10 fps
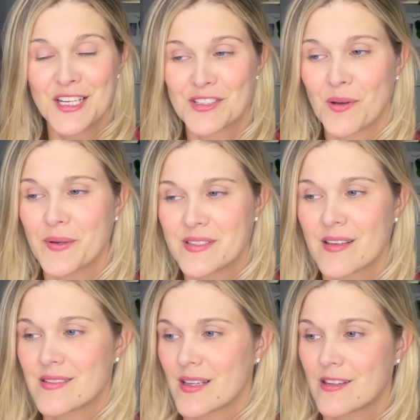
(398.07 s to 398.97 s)
So I always say
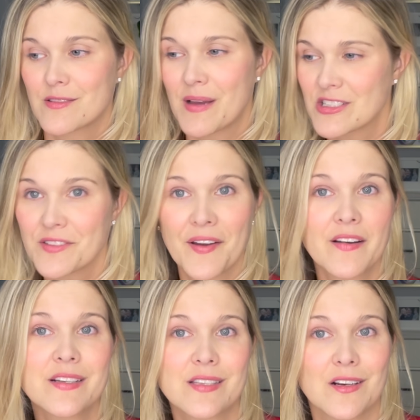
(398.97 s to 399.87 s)
it's like there's magic
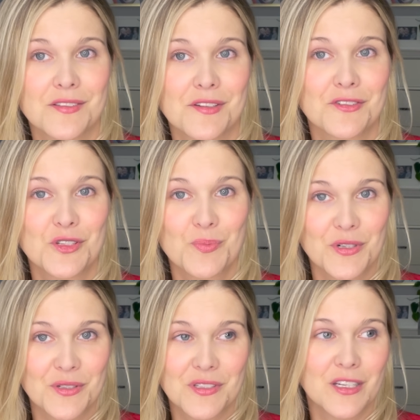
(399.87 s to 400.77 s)
fairy cells that are just
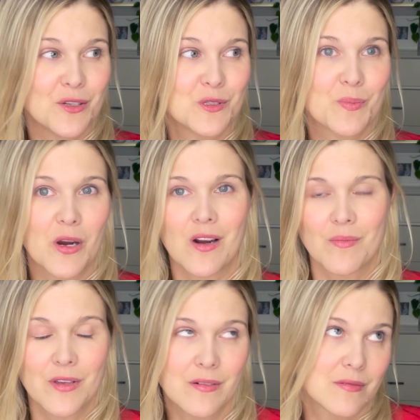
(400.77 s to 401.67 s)
producing new sperm.
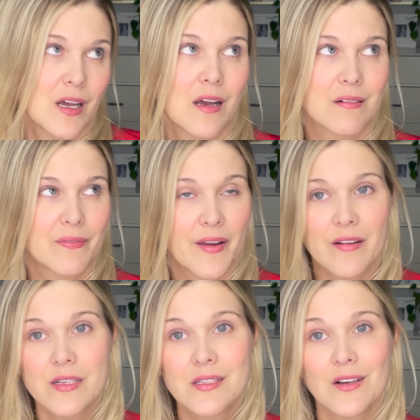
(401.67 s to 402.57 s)
They're not
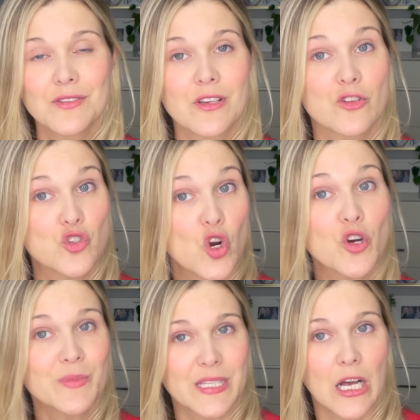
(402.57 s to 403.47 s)
fairy cells, they're
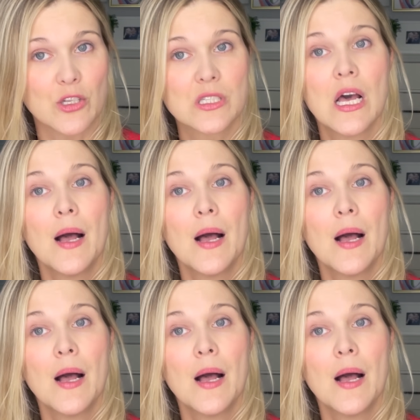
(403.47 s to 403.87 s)
germ cells.